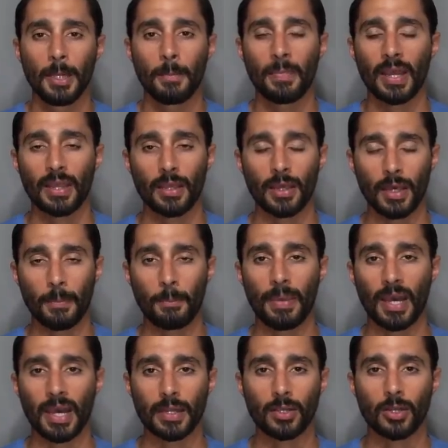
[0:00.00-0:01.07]
my uh,
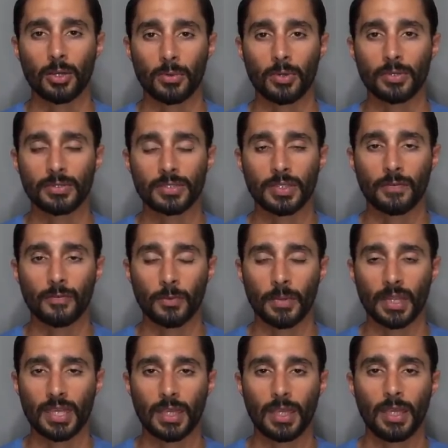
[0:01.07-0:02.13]
body armor and stuff for
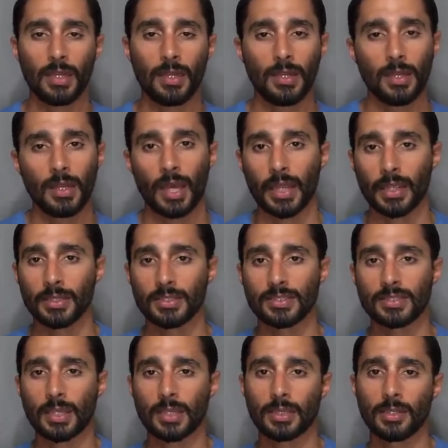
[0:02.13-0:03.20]
my kit I can
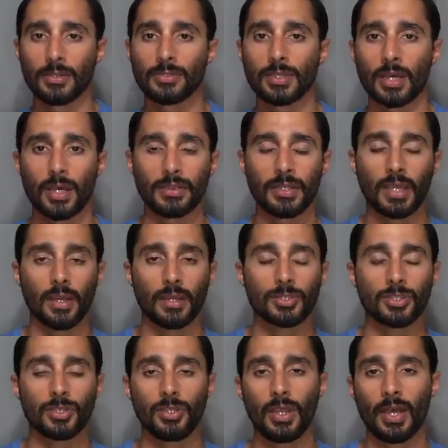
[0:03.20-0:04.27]
stick those on there.
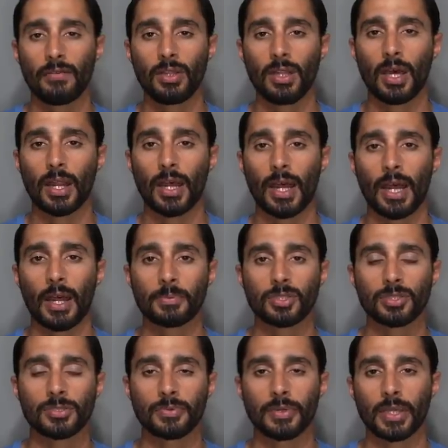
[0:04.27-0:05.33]
So you have a lot of
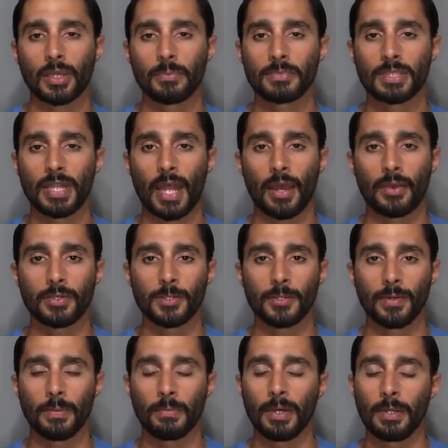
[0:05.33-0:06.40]
options when it comes down
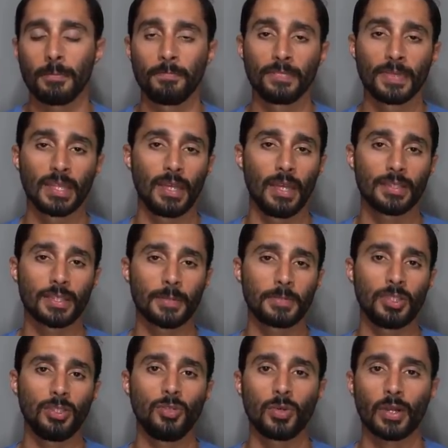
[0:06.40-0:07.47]
to it, but it's up
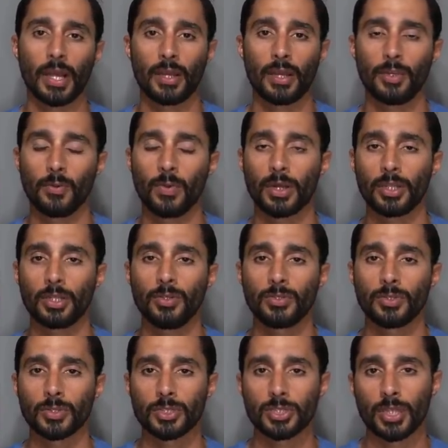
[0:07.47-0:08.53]
to you on how you want to
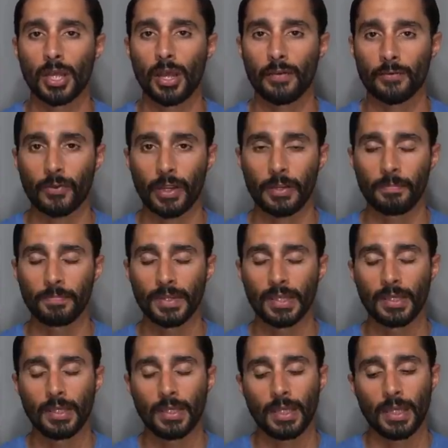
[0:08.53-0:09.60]
use your stuff, right?
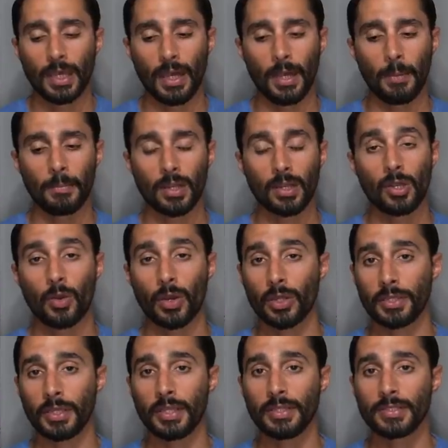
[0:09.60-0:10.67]
Um, going
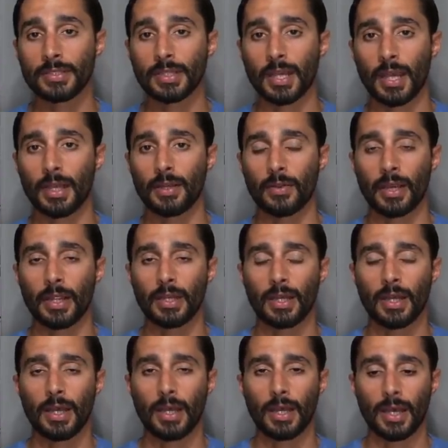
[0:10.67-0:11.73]
on the inside, right, uh,
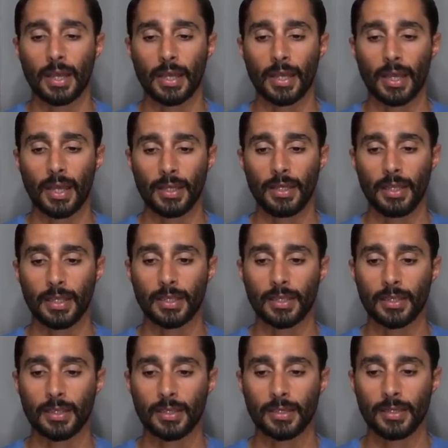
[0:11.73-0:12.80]
I, I like,
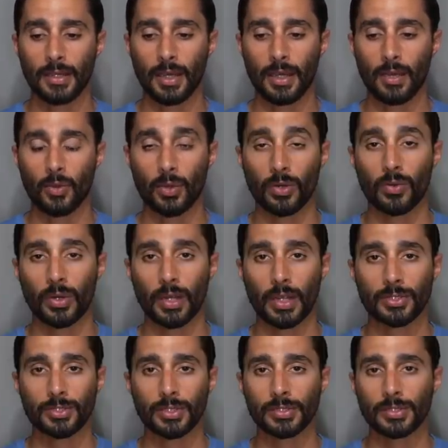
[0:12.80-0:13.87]
uh, or, or
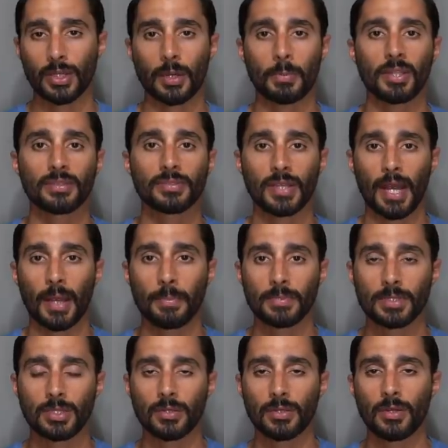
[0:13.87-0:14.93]
actually let's talk about the top.
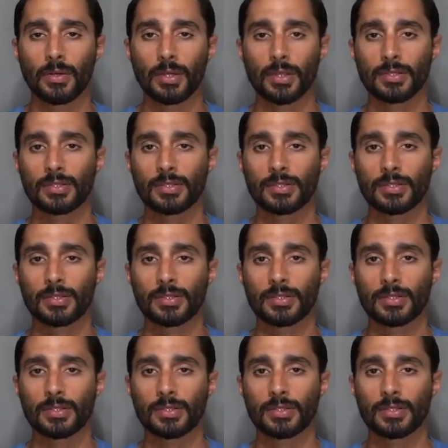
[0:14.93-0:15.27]
So going to the